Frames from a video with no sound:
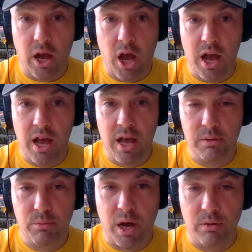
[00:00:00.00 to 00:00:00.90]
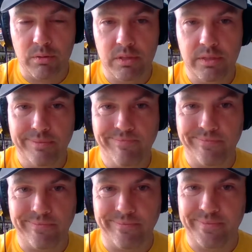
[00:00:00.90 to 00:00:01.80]
Well,
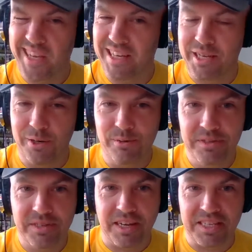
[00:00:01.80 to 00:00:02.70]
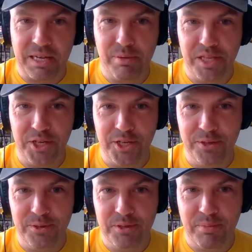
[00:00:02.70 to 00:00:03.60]
I don't. I sleep in the
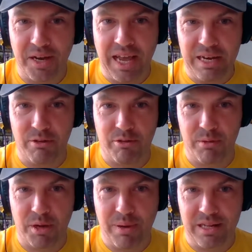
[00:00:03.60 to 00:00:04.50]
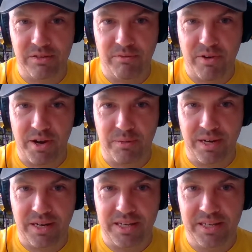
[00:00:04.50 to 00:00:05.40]
nude, but I had to throw my pants on very
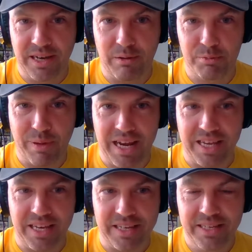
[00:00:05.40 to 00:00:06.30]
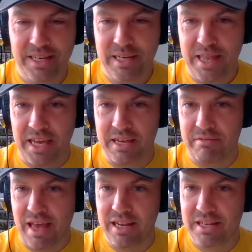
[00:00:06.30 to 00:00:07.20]
quickly. I was panicking. Think of
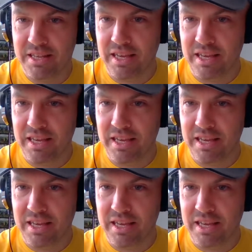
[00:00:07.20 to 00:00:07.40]
that.